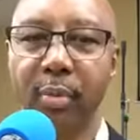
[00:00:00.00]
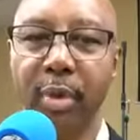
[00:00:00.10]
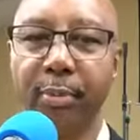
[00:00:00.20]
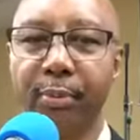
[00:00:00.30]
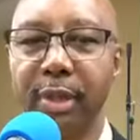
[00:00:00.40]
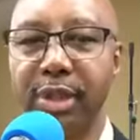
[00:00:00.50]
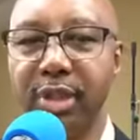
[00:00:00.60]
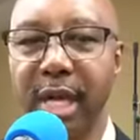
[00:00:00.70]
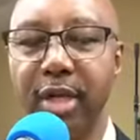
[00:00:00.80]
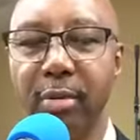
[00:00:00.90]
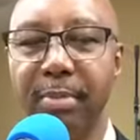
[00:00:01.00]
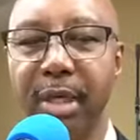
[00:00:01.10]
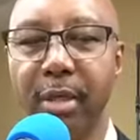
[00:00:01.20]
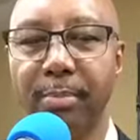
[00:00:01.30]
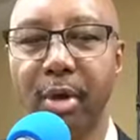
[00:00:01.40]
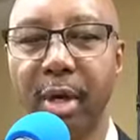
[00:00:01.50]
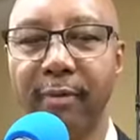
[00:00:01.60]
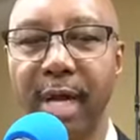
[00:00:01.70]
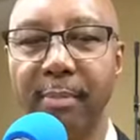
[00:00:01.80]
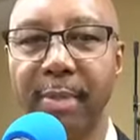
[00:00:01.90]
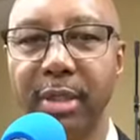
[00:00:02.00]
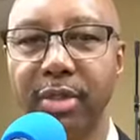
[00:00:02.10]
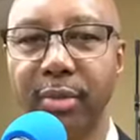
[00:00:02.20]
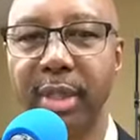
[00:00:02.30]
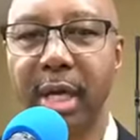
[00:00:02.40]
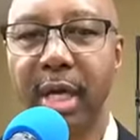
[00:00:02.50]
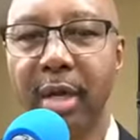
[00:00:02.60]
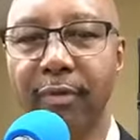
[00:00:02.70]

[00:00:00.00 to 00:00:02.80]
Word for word: We appreciate you being a part of our ministry.